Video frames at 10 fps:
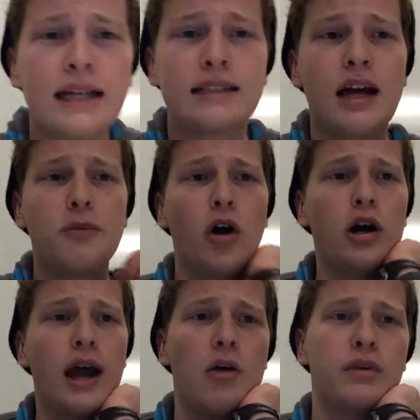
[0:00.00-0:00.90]
Last time you
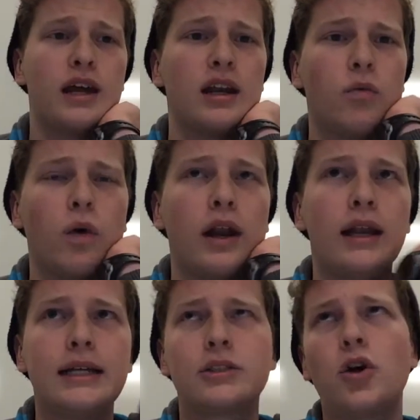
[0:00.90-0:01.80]
hung out with
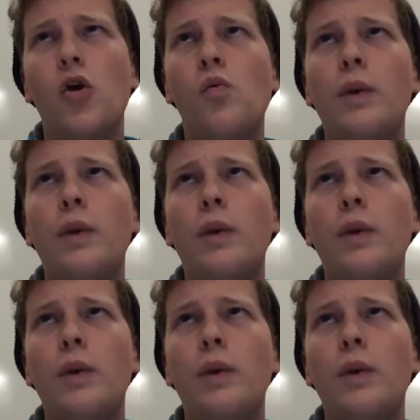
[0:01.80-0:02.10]
anyone, let's go